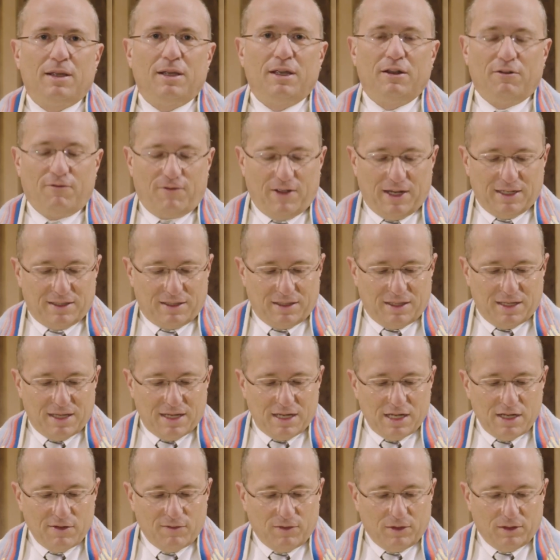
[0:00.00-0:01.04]
in facing the
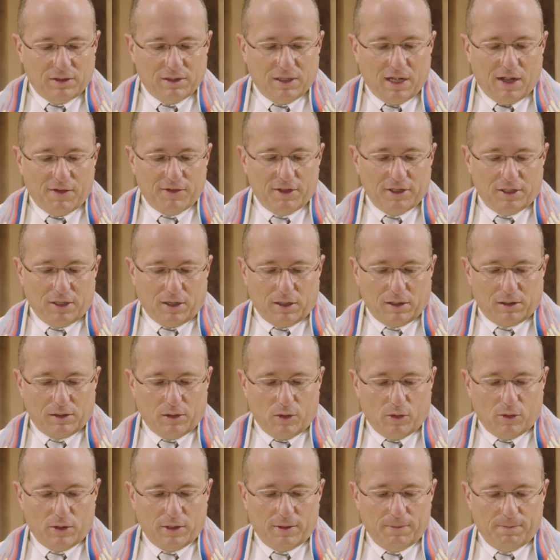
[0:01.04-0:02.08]
evil of the Dark
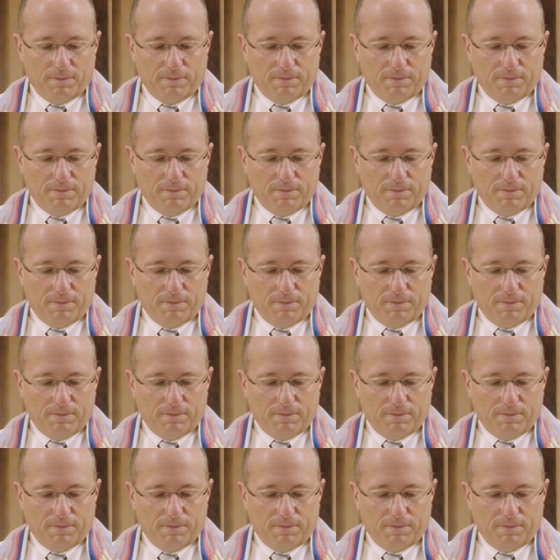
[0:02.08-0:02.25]
Lord.